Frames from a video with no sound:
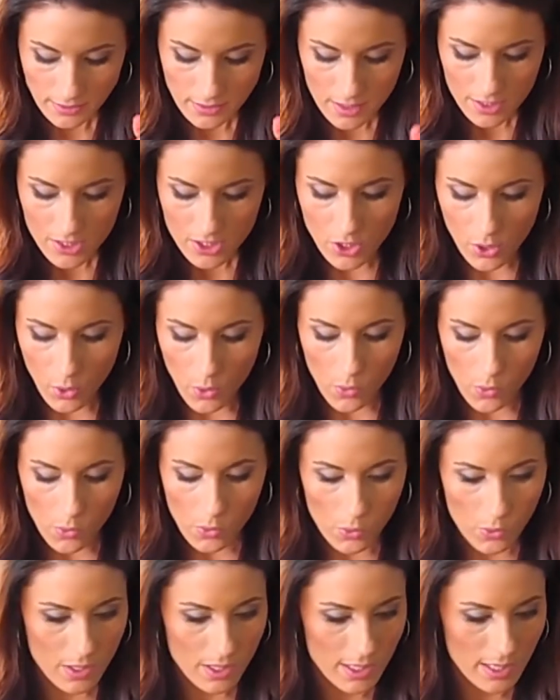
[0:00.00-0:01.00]

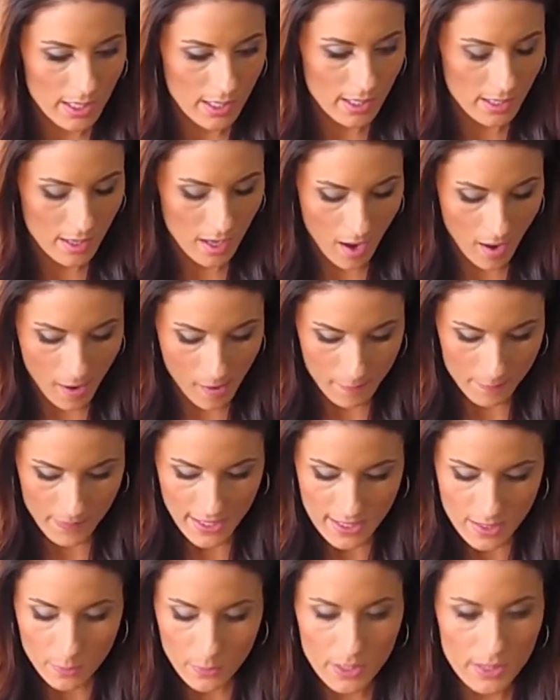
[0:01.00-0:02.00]
So
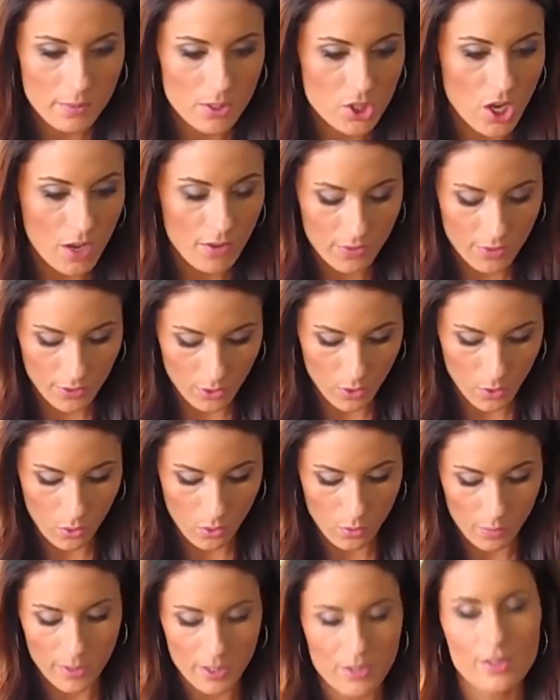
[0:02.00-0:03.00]
that's pretty much all for the
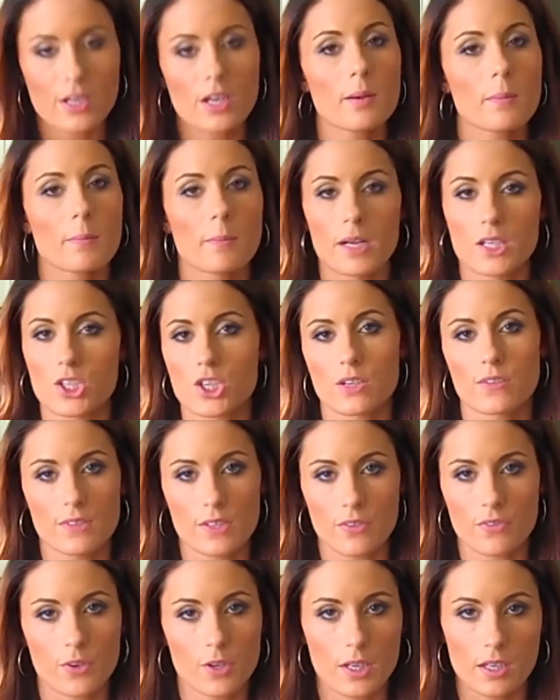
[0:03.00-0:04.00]
cocoa butter. There are a bunch of
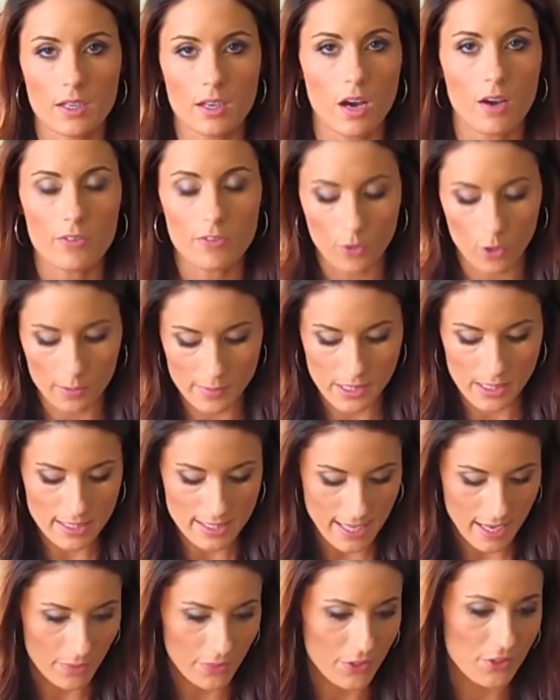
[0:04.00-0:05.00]
different formulas
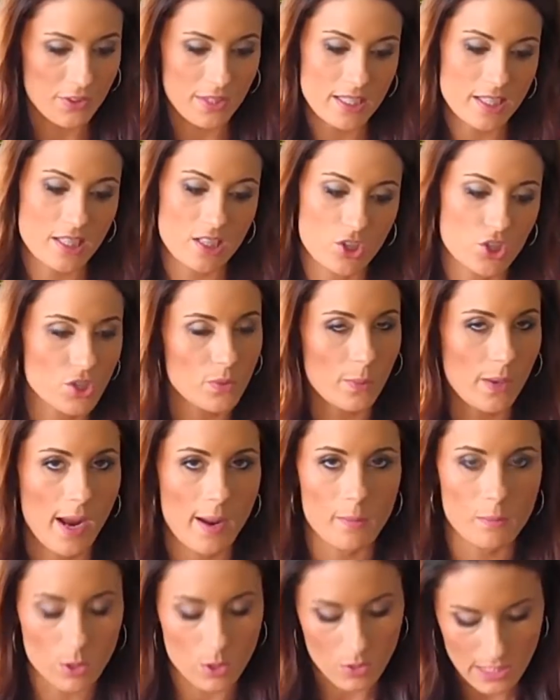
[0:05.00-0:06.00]
out there. This is just what
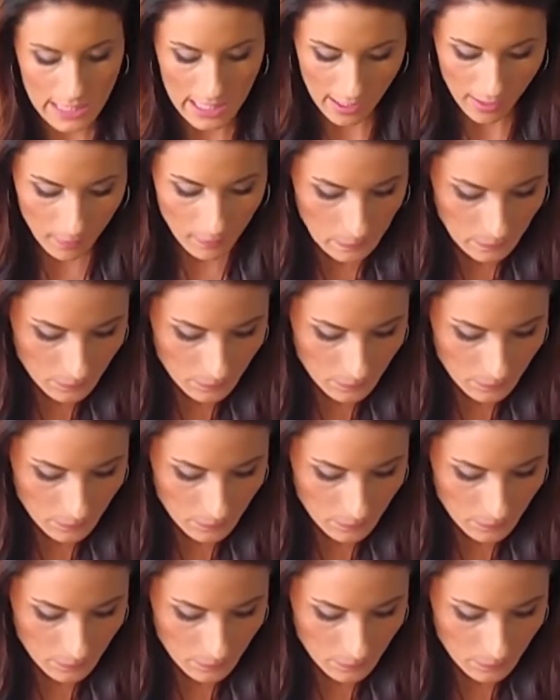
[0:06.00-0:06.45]
I'm using.